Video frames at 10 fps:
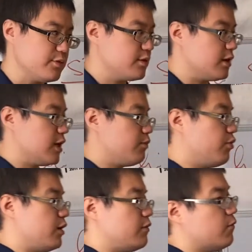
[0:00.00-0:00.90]
with the
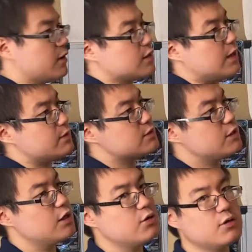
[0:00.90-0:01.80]
point 1 comma
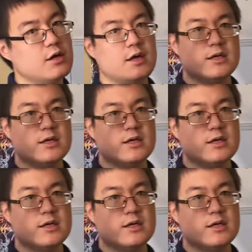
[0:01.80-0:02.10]
0.